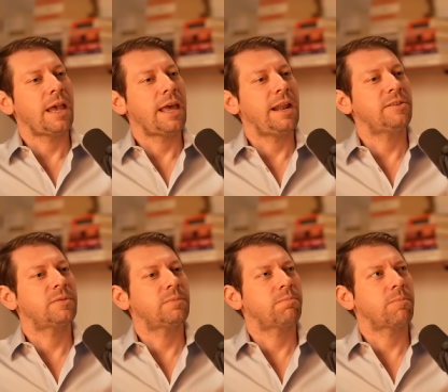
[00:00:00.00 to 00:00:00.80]
And
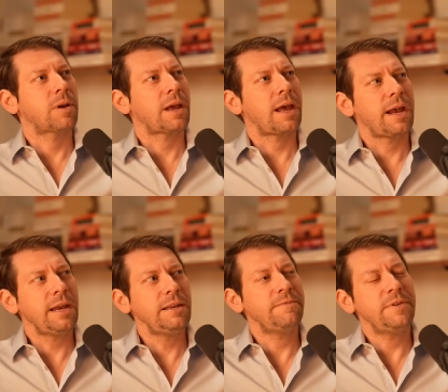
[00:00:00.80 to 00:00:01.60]
it's
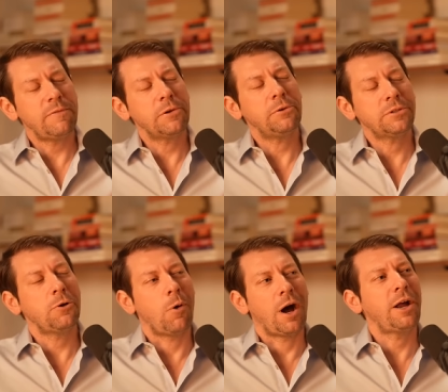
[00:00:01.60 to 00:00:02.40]
kind of difficult to
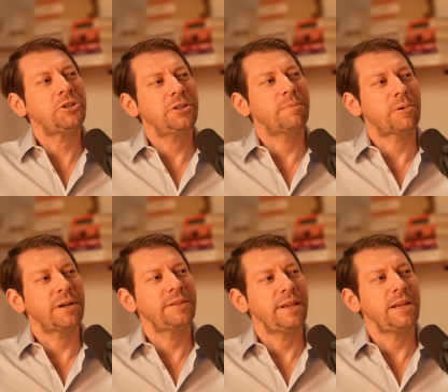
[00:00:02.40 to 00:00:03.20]
watch in the
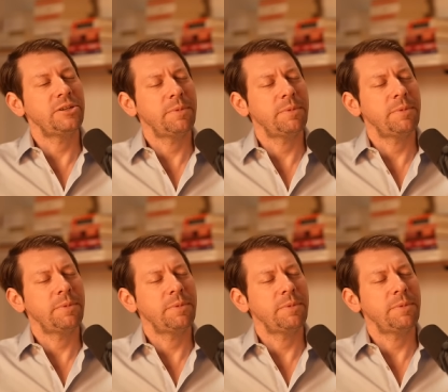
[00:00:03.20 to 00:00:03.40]
present age.